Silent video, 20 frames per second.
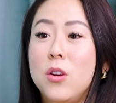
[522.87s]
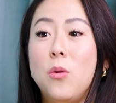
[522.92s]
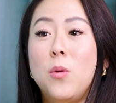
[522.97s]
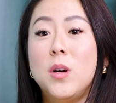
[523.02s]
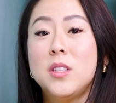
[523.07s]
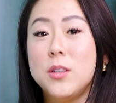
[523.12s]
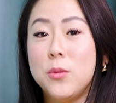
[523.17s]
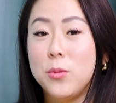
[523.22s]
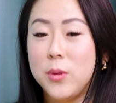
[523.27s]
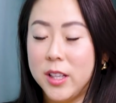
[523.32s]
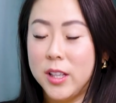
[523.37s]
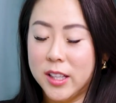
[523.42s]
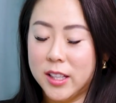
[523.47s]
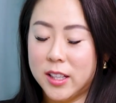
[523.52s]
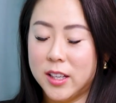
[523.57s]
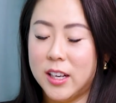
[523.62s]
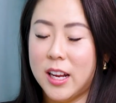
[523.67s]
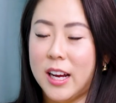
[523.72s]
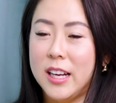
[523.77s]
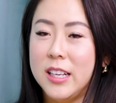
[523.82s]
know what's a really
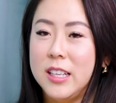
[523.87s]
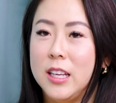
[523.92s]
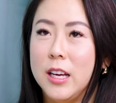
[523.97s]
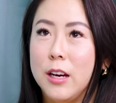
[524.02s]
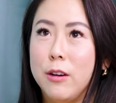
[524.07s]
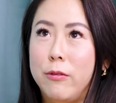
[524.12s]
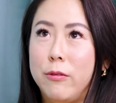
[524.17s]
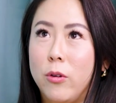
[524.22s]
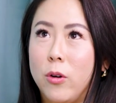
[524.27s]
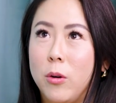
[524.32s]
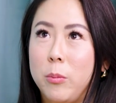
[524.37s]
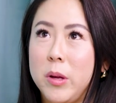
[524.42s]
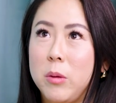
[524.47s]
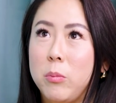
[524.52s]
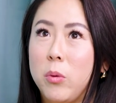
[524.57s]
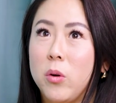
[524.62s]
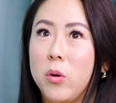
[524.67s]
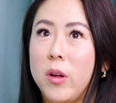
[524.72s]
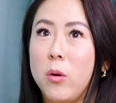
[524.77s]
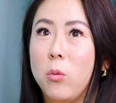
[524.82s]
good idea for
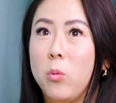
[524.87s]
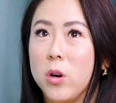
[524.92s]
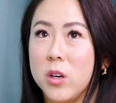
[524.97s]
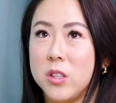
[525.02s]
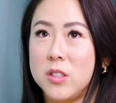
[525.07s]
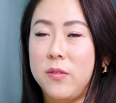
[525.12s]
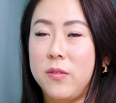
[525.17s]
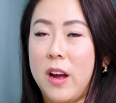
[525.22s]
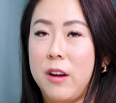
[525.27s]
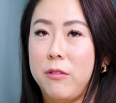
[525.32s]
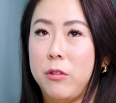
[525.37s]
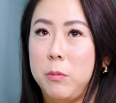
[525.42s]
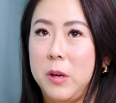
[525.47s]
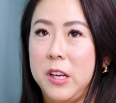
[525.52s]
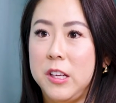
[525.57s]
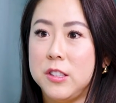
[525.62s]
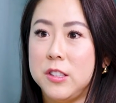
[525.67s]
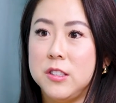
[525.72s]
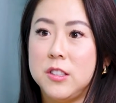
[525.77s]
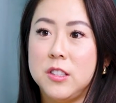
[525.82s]
people that words of
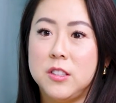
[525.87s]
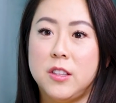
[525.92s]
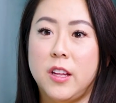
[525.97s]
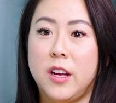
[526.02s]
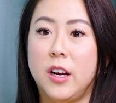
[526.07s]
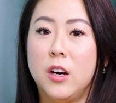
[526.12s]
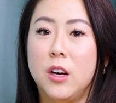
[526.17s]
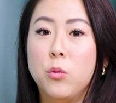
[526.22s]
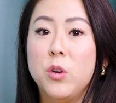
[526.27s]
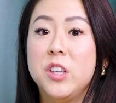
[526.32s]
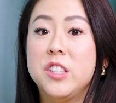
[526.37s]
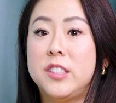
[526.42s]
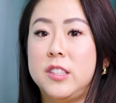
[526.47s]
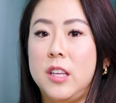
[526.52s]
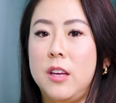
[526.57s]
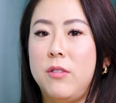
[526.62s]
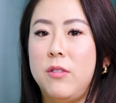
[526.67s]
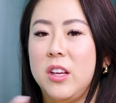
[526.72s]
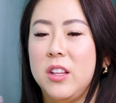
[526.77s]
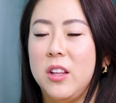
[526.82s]
affirmations is their
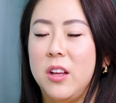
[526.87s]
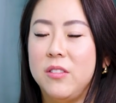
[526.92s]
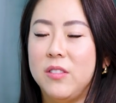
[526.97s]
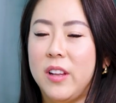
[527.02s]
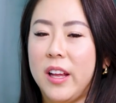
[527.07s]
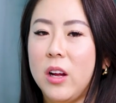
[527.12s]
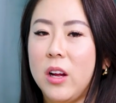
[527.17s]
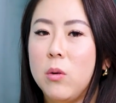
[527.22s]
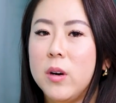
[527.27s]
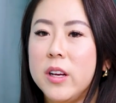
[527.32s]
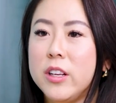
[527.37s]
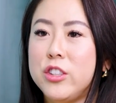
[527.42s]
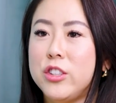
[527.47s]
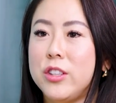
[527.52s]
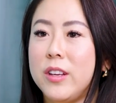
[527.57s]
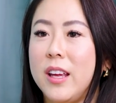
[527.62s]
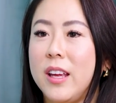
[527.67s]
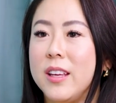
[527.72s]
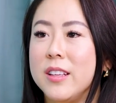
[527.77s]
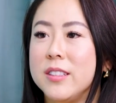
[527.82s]
receiving love
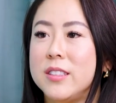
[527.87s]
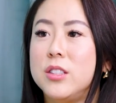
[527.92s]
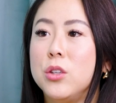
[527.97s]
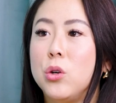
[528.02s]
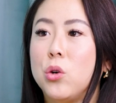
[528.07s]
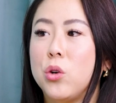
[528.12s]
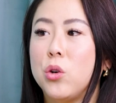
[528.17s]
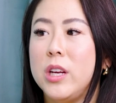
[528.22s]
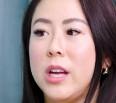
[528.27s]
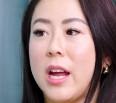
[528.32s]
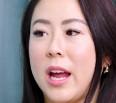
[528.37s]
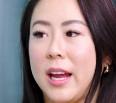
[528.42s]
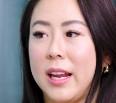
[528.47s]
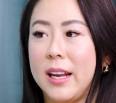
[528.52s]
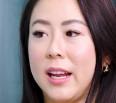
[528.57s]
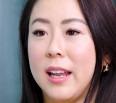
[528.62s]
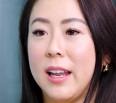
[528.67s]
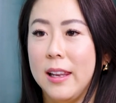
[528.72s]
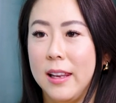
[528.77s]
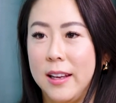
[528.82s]
language is to
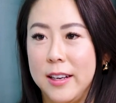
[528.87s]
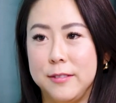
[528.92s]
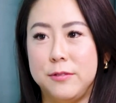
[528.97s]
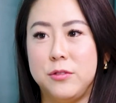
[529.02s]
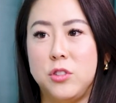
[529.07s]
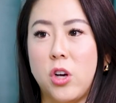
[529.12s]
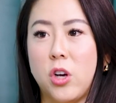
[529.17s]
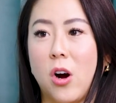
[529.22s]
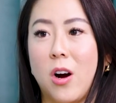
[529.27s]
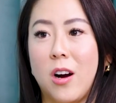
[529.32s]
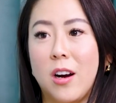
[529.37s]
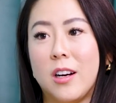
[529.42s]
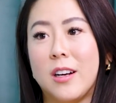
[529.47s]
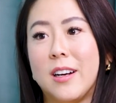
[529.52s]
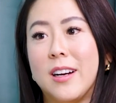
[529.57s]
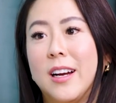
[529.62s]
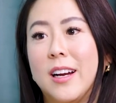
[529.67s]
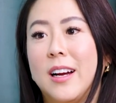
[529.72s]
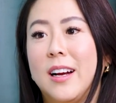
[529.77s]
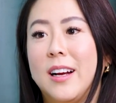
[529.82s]
create a love jar.
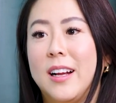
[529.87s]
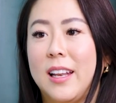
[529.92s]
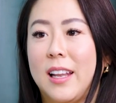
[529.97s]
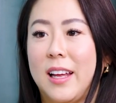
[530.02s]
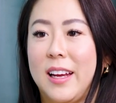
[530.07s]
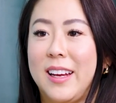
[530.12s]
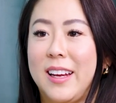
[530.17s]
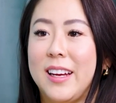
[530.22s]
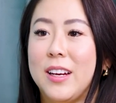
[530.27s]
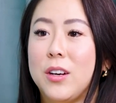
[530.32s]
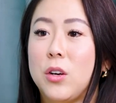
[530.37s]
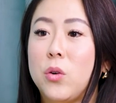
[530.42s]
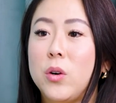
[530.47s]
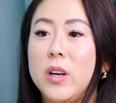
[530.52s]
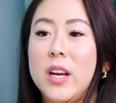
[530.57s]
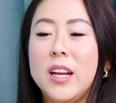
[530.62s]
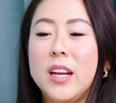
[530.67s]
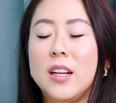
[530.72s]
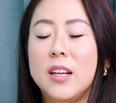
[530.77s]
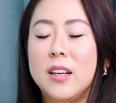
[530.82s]
Like
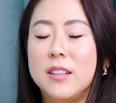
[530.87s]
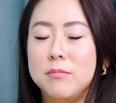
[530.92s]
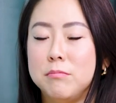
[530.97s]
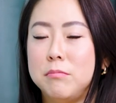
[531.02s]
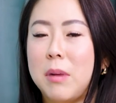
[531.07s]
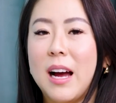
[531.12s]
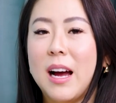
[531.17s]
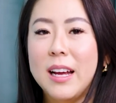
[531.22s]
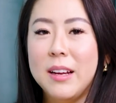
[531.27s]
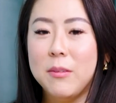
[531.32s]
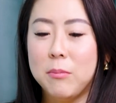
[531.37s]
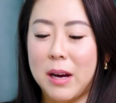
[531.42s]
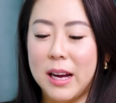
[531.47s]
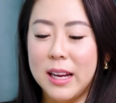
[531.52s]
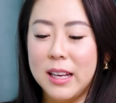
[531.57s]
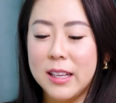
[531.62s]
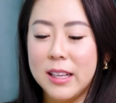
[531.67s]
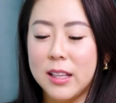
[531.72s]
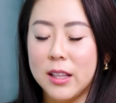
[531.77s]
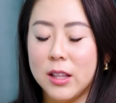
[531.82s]
buy
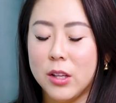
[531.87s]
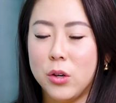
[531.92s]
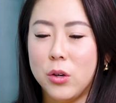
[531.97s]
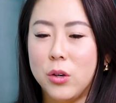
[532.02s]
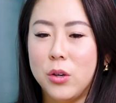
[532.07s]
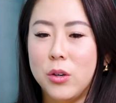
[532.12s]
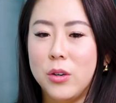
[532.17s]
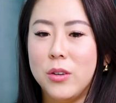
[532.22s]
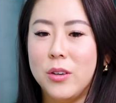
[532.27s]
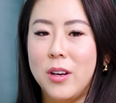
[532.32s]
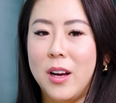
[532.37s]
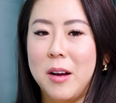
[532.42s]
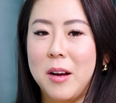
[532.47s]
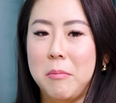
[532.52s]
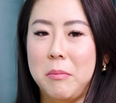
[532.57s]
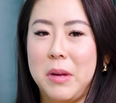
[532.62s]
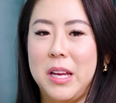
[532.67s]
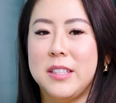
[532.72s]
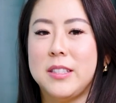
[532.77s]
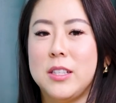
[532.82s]
like a little
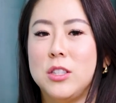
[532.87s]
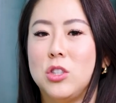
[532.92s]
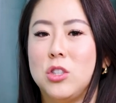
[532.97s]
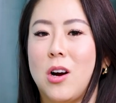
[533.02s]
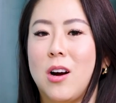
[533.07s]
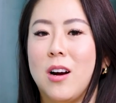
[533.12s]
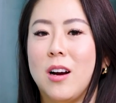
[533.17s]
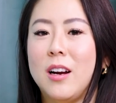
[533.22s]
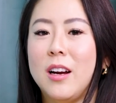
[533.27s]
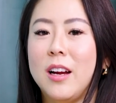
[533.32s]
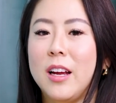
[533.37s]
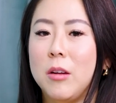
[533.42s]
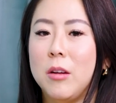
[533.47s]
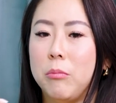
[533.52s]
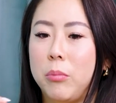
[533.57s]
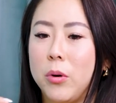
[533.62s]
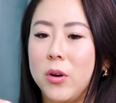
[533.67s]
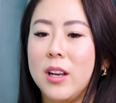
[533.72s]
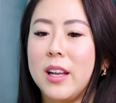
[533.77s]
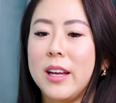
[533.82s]
mason jar
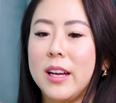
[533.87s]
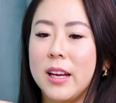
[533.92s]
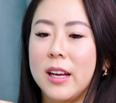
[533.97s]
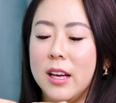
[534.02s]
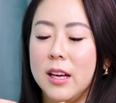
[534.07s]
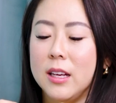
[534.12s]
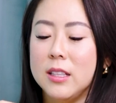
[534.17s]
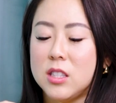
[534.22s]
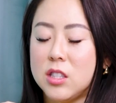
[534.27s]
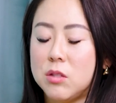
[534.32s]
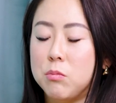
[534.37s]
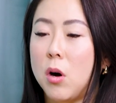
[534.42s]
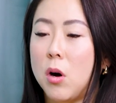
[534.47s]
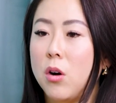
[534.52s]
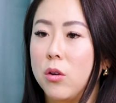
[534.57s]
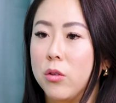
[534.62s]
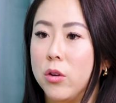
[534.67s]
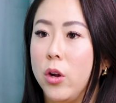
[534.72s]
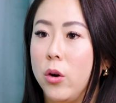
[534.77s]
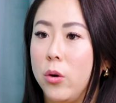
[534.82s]
and put like
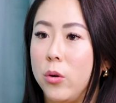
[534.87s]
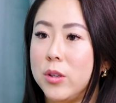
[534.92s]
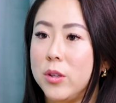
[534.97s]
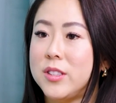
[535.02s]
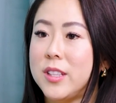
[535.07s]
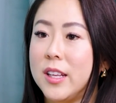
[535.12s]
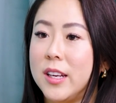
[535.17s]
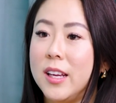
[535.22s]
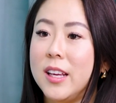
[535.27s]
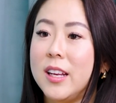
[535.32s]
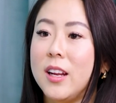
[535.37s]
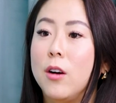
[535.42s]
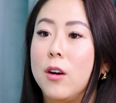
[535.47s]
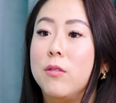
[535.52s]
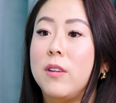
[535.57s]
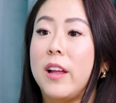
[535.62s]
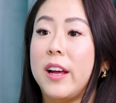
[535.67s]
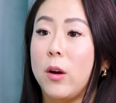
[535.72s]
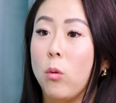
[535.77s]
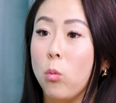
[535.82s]
small notes in it
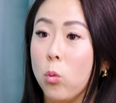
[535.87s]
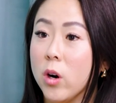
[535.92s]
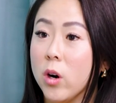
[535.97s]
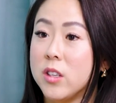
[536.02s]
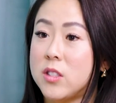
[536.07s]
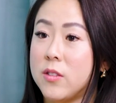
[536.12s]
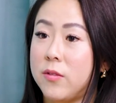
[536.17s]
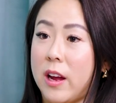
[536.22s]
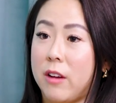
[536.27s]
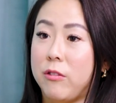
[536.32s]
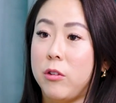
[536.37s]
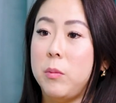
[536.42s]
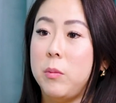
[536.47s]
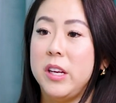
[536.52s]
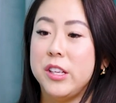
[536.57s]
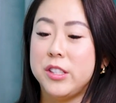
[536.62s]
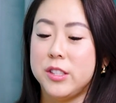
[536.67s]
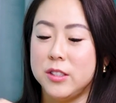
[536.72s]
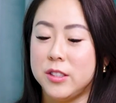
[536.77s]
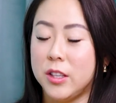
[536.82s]
of like words of
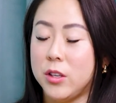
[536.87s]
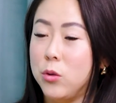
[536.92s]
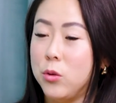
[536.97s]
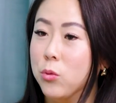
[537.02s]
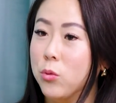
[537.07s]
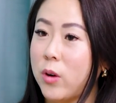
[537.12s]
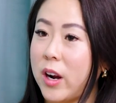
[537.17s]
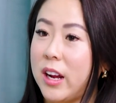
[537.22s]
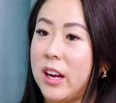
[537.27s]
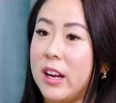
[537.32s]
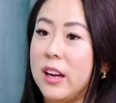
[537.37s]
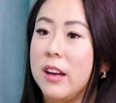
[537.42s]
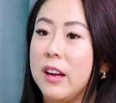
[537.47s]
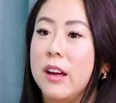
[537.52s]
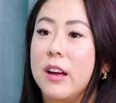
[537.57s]
affirmations that you write.